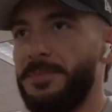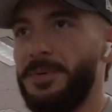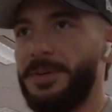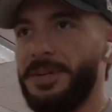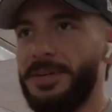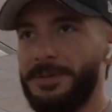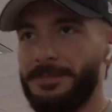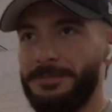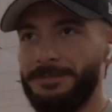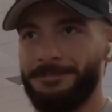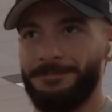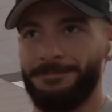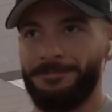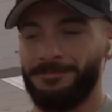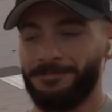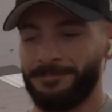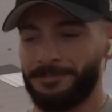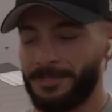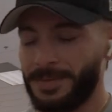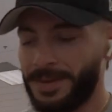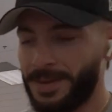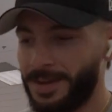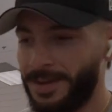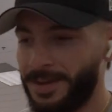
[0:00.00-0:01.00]
but
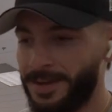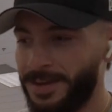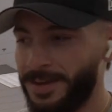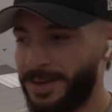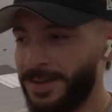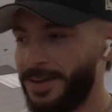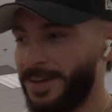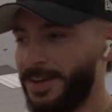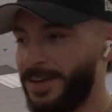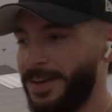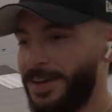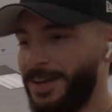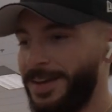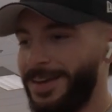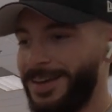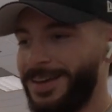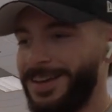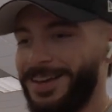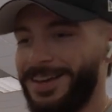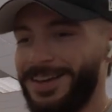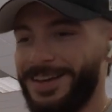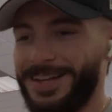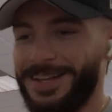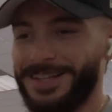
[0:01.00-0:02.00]

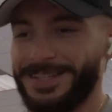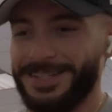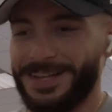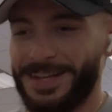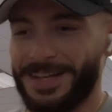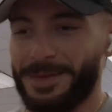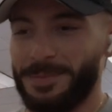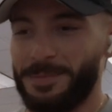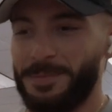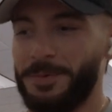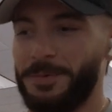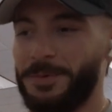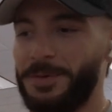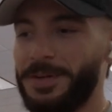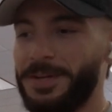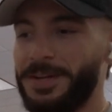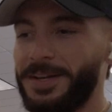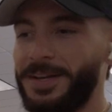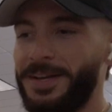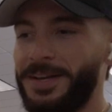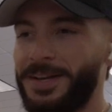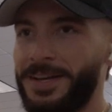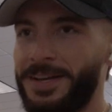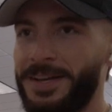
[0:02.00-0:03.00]
yeah, that's not the point.